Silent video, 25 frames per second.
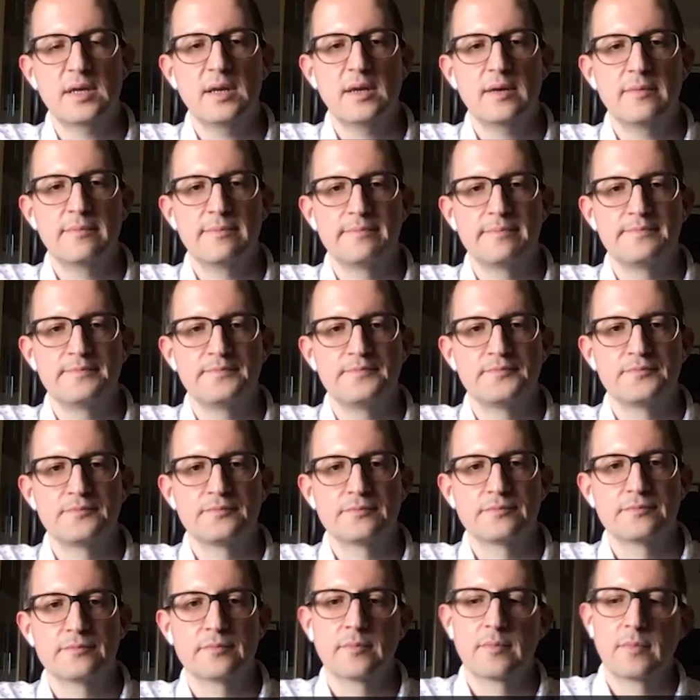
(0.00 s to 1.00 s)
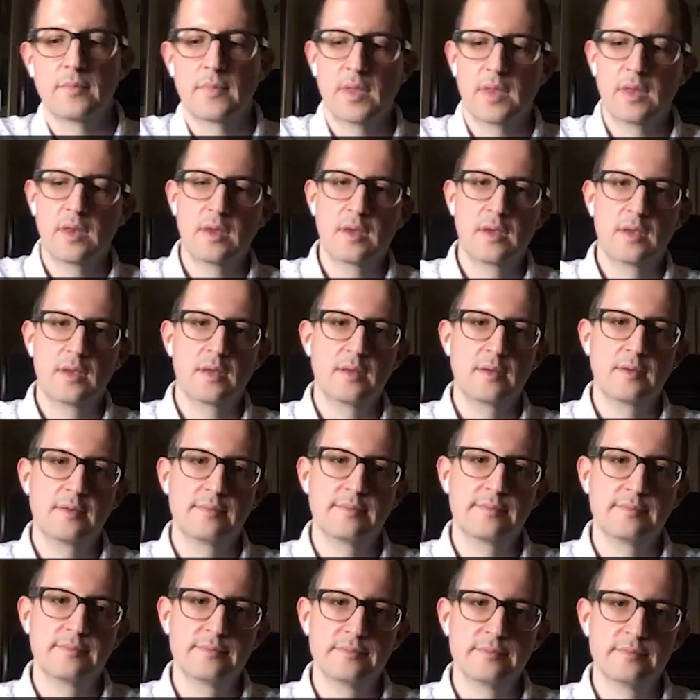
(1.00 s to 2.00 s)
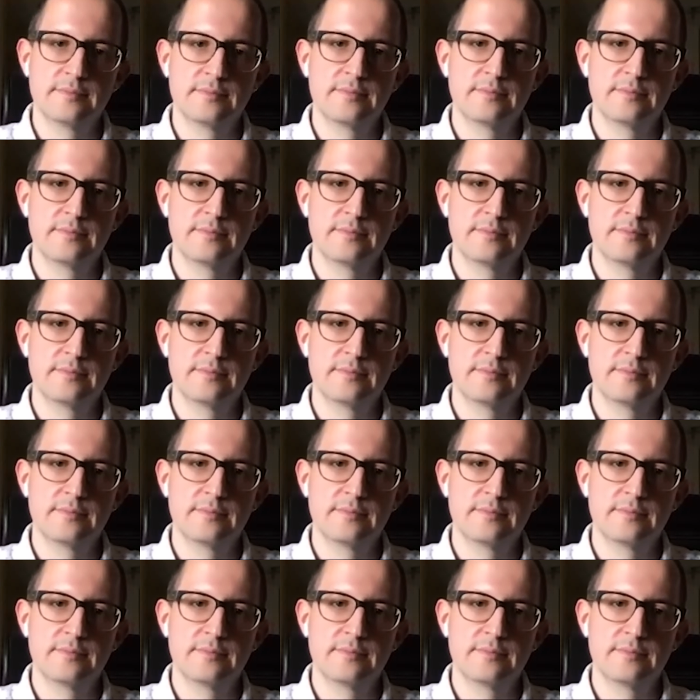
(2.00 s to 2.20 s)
shift from used to think about